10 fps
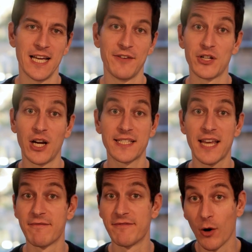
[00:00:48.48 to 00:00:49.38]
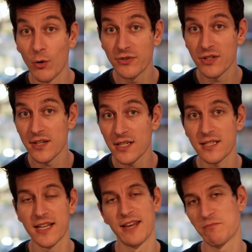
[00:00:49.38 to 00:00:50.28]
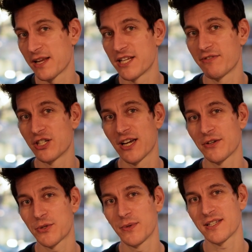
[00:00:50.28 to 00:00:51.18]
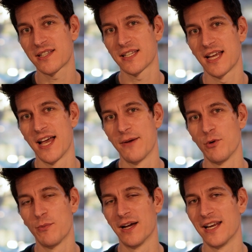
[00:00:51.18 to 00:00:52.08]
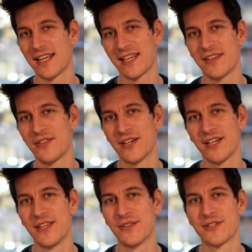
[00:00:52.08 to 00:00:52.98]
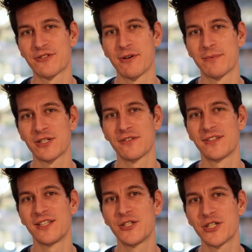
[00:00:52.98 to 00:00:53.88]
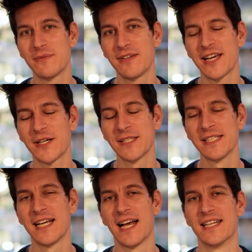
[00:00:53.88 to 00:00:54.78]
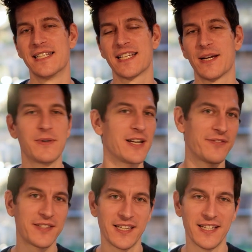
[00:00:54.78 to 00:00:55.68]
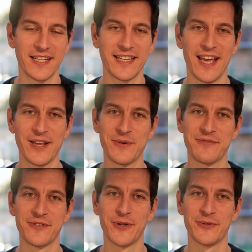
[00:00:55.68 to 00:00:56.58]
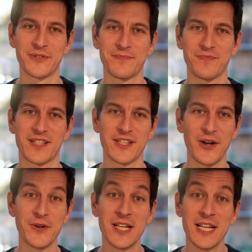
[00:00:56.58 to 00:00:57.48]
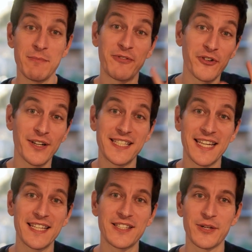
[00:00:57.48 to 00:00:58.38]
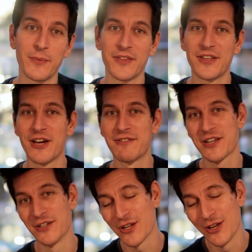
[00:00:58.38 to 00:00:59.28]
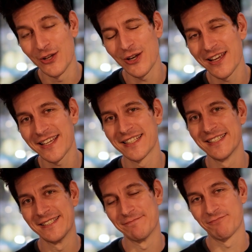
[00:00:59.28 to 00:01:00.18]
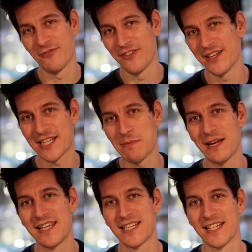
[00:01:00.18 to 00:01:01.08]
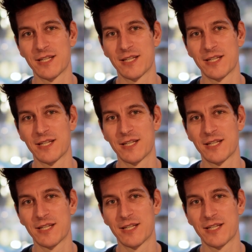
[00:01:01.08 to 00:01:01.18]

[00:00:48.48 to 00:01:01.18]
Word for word: If you'd like to get involved in this, then please reach out to us. Uh, we'll put a link in the in the description of the YouTube video, and uh, we'd love to get you involved. So before I dig into what the year is going to look like, firstly, please hit